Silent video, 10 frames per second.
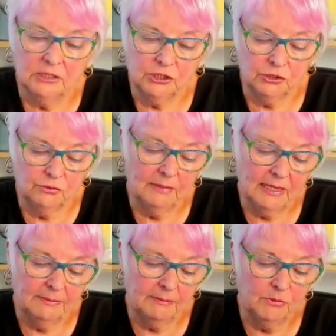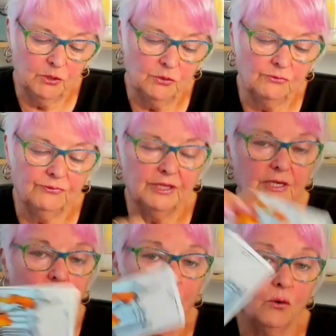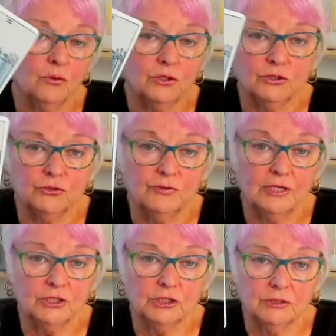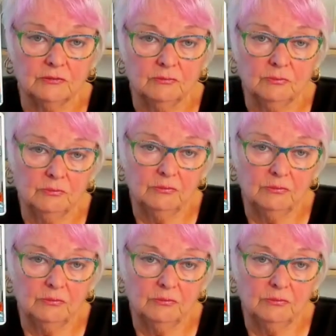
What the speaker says: to maybe move in a whole new direction